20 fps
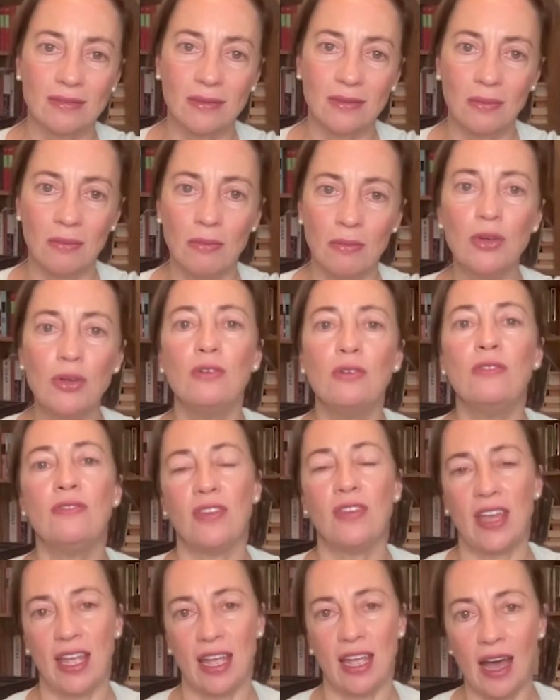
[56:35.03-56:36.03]

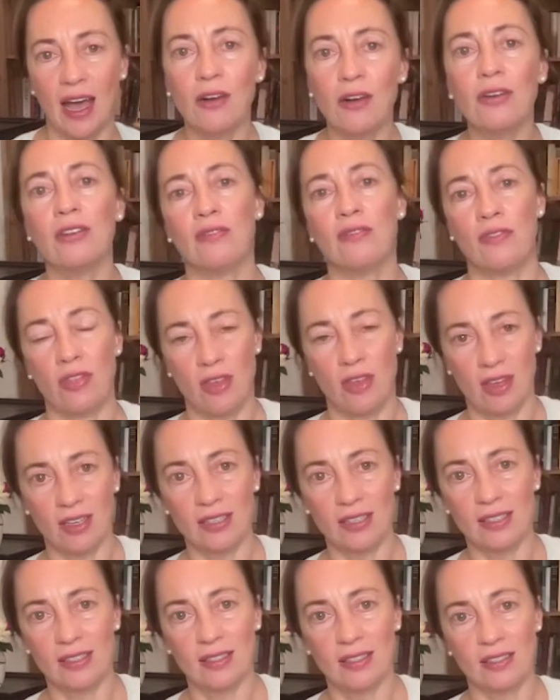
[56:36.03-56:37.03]
moving out of
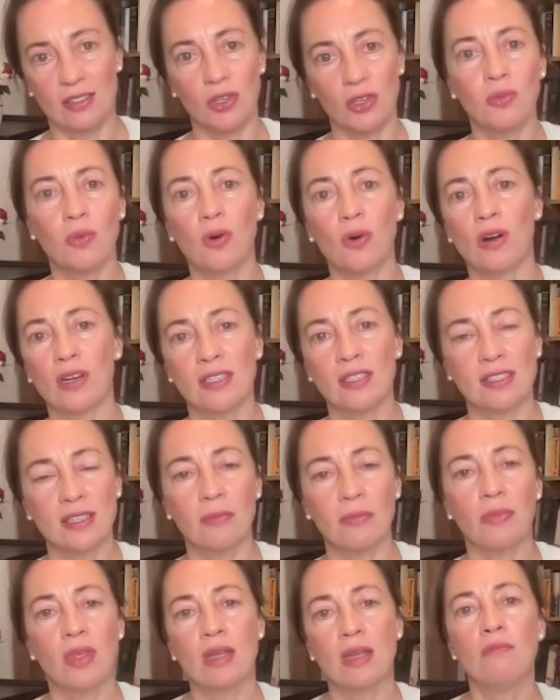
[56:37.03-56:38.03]
this towards
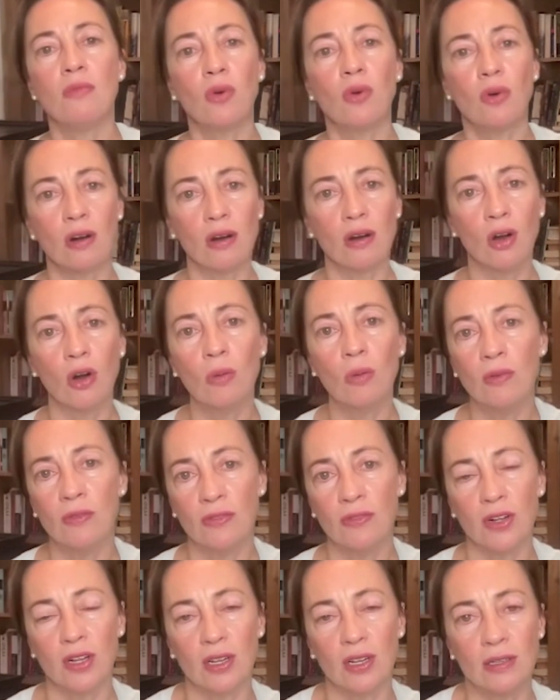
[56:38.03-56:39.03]
something more
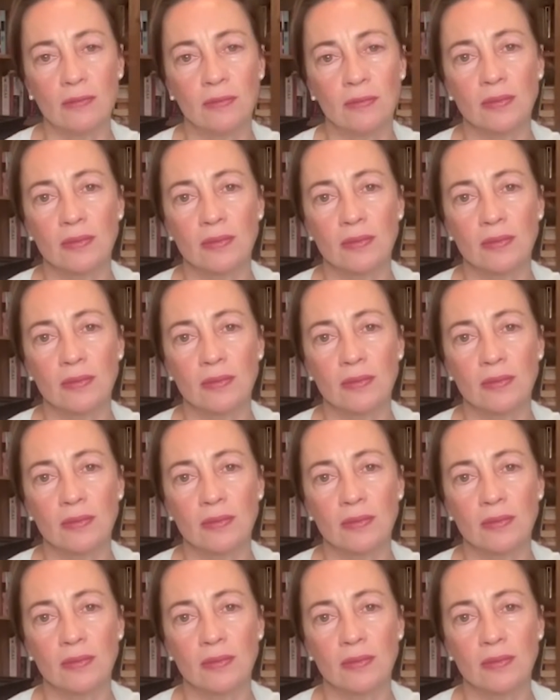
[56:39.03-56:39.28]
hopeful?